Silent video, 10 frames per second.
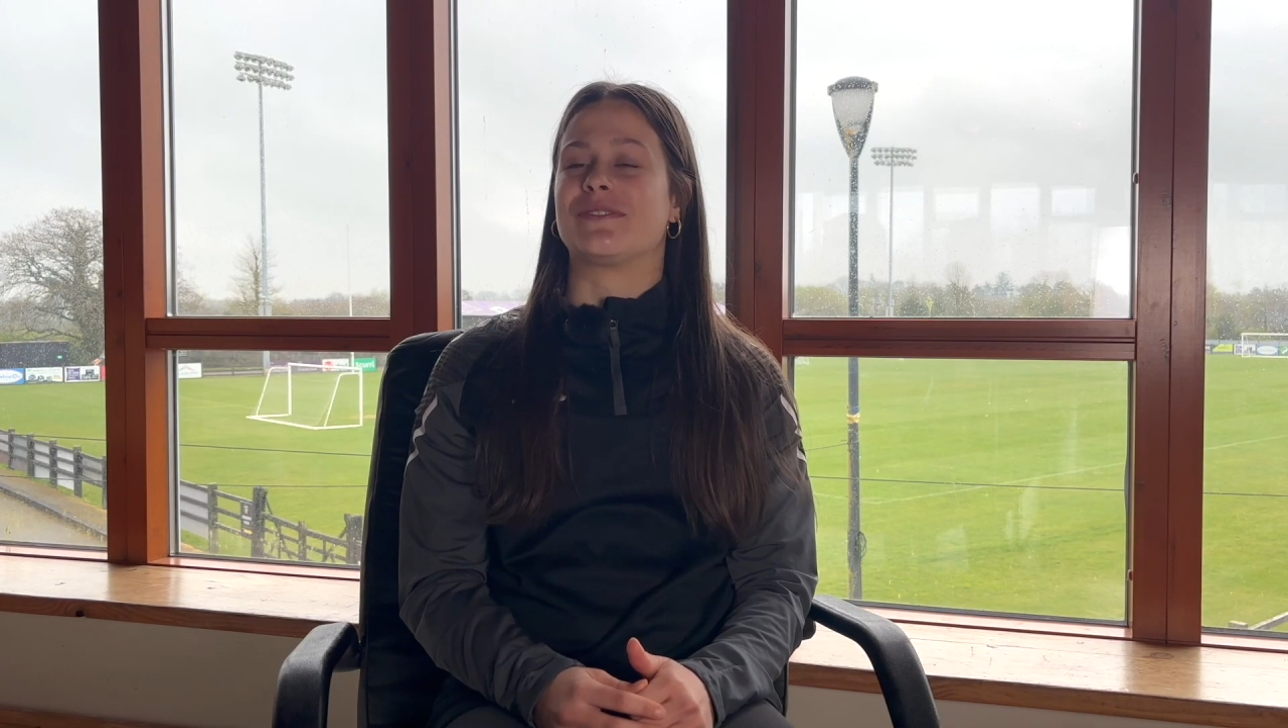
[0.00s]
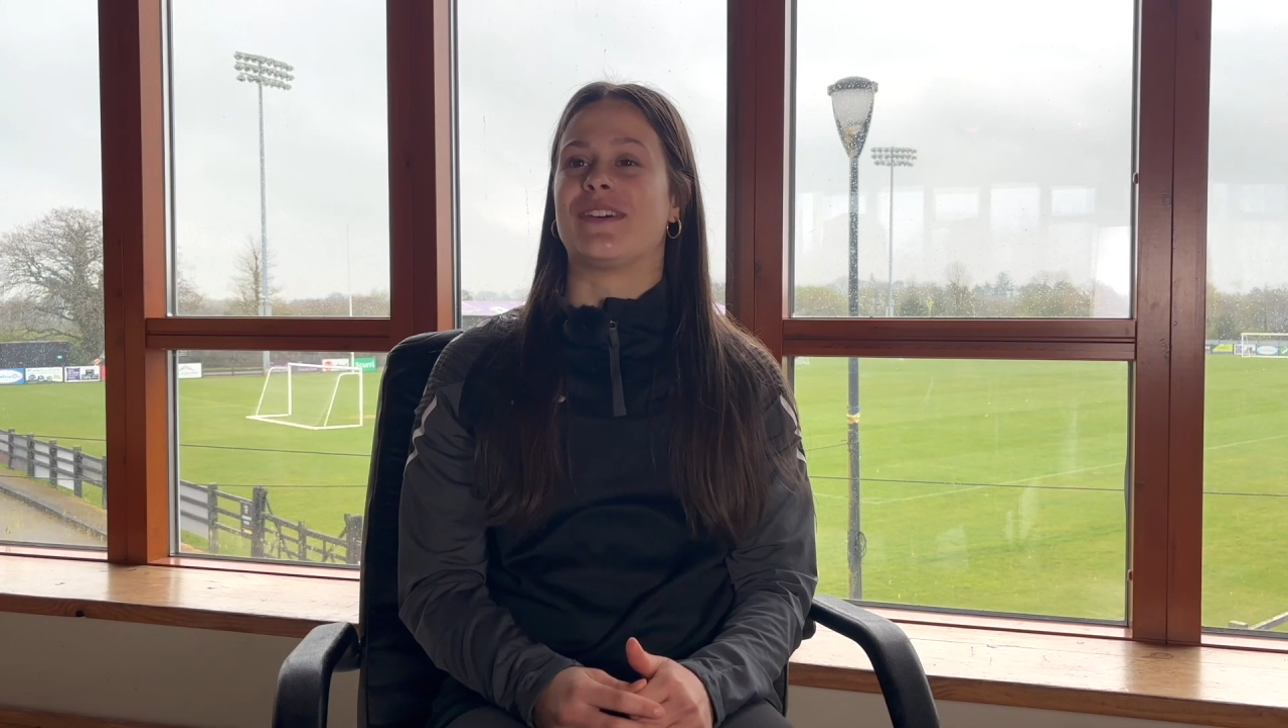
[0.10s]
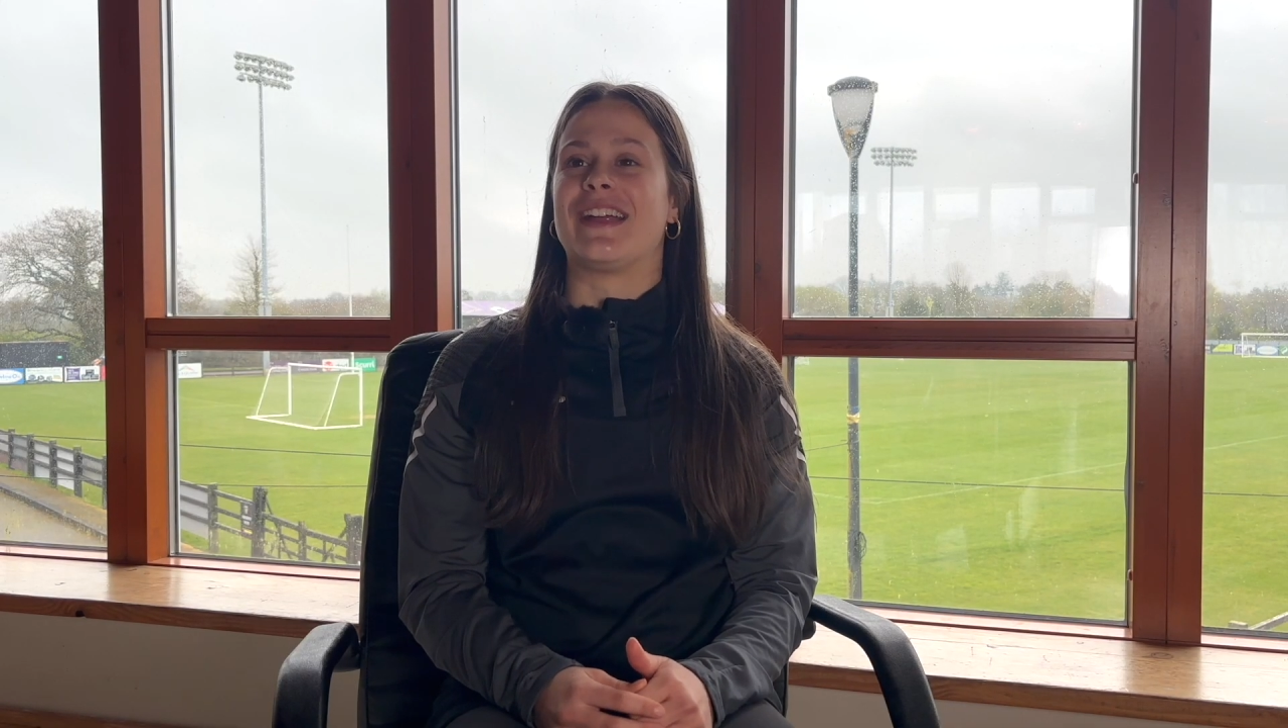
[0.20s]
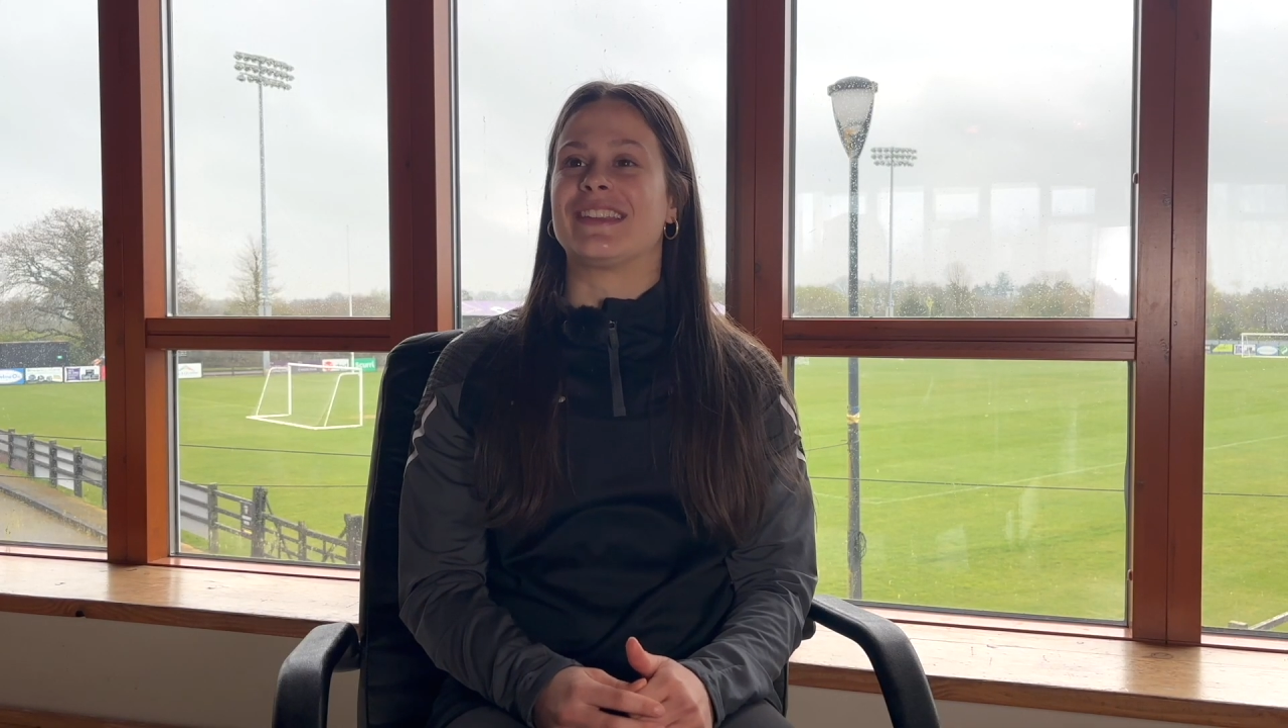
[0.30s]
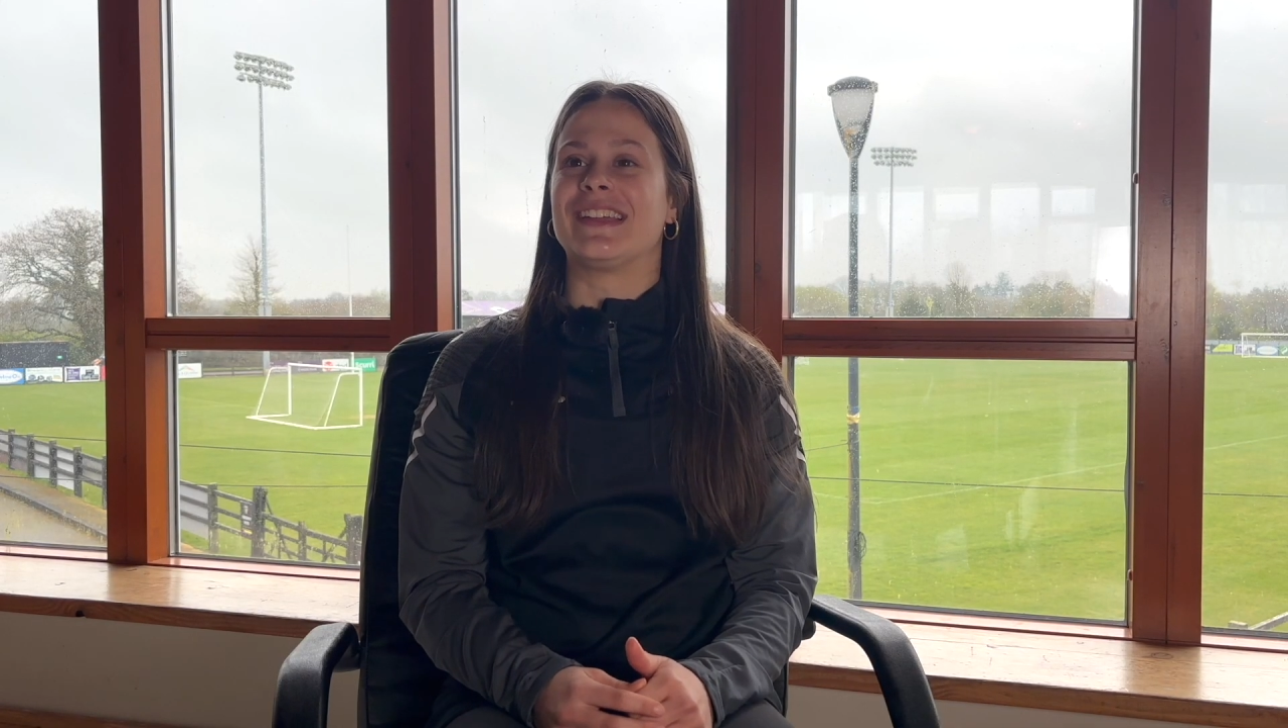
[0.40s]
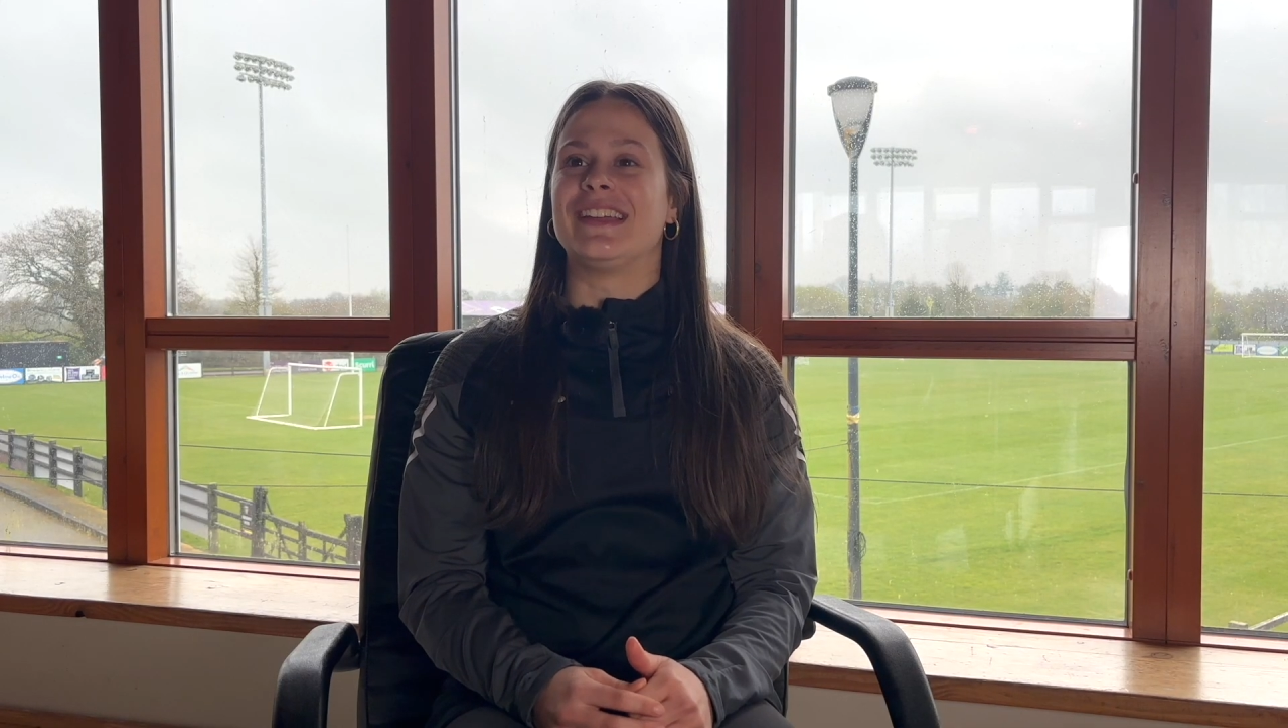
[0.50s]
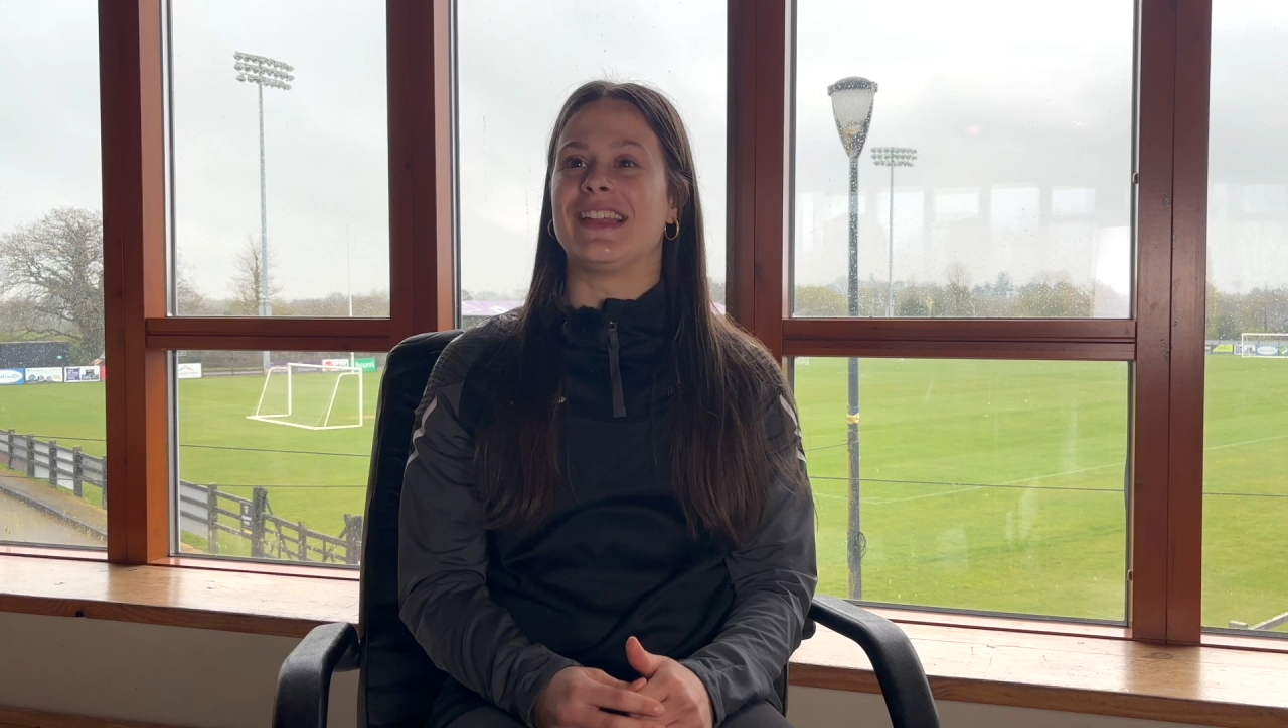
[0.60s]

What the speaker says: friendly.